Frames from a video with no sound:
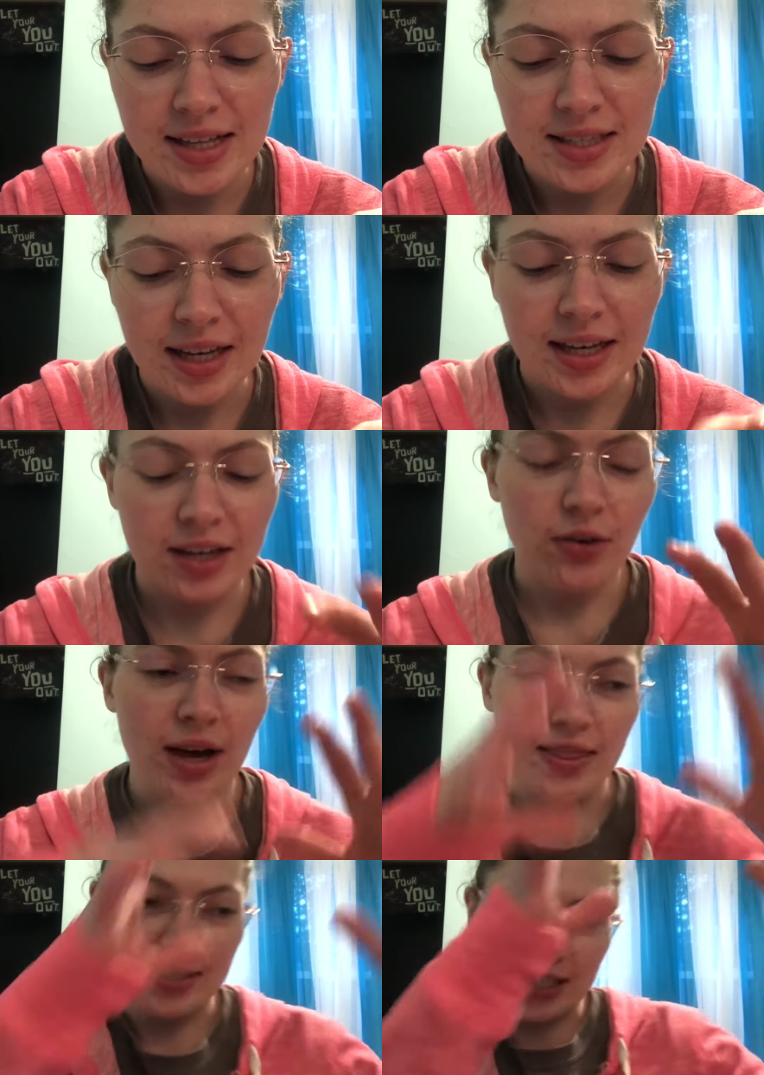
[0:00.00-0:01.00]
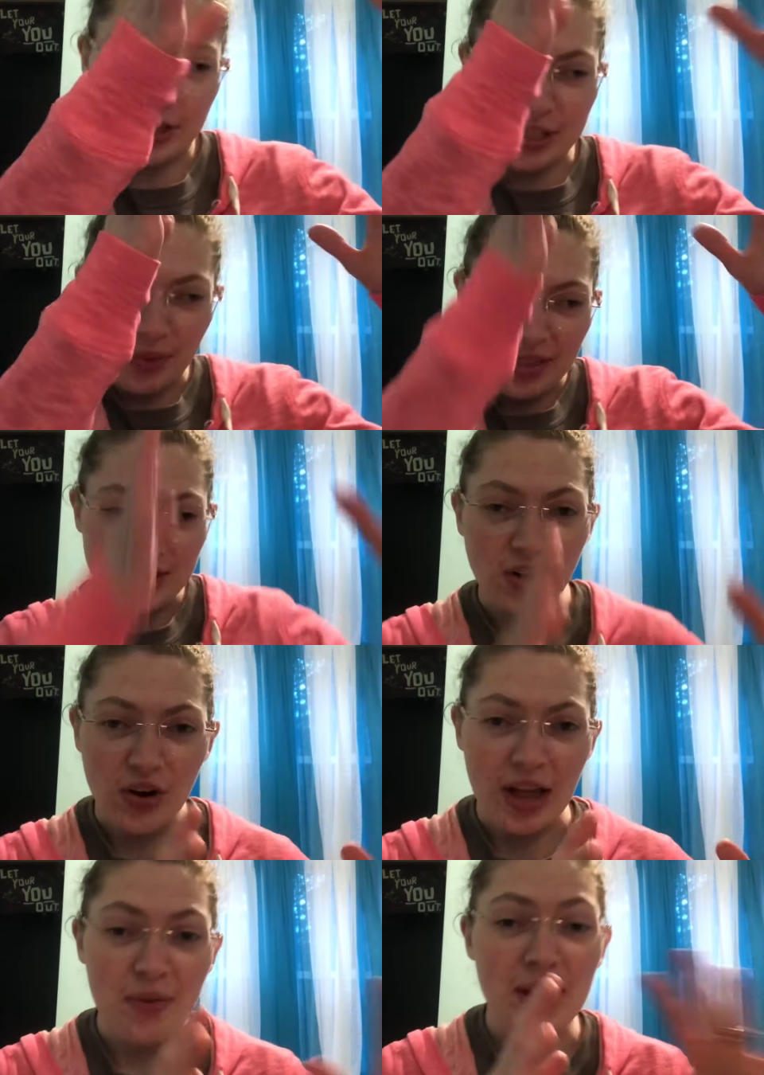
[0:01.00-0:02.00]
like, okay, this is just the way things are,
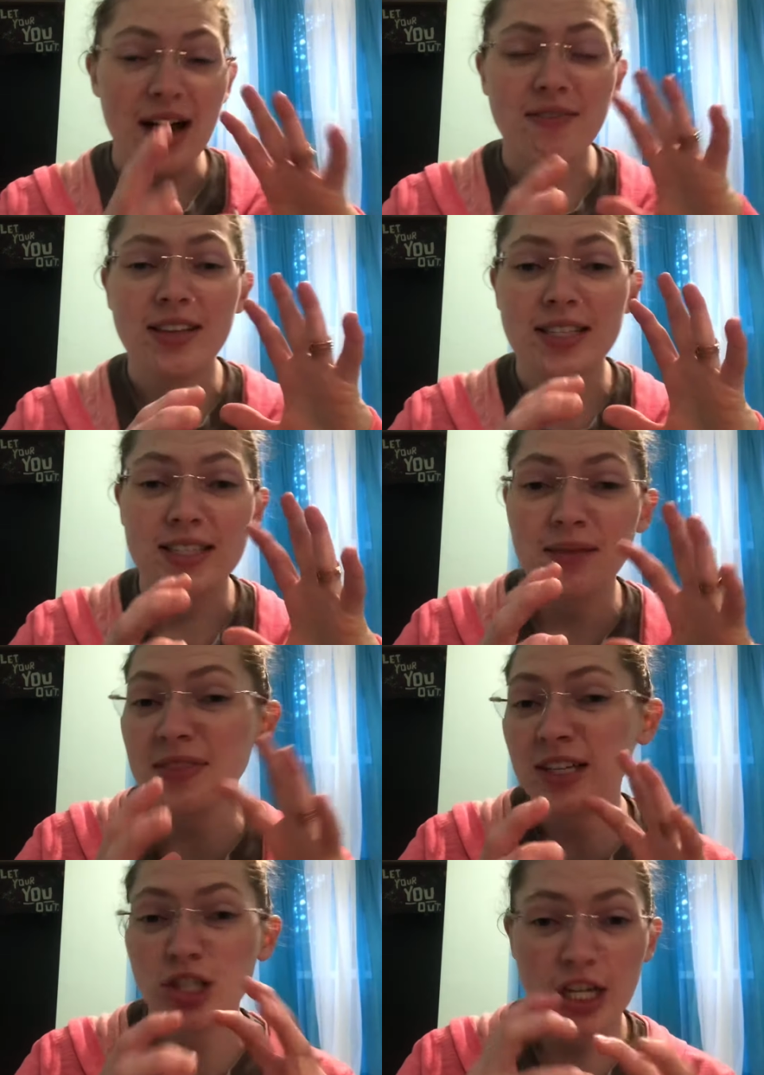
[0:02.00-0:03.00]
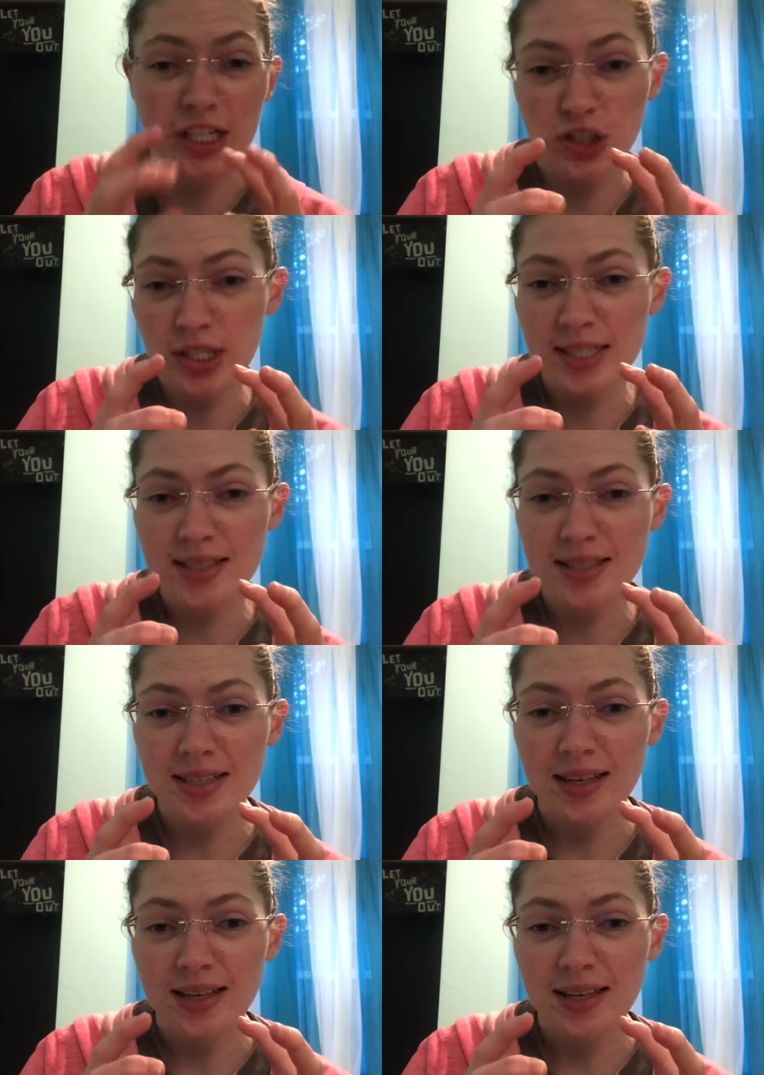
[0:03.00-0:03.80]
and then we have this something changes,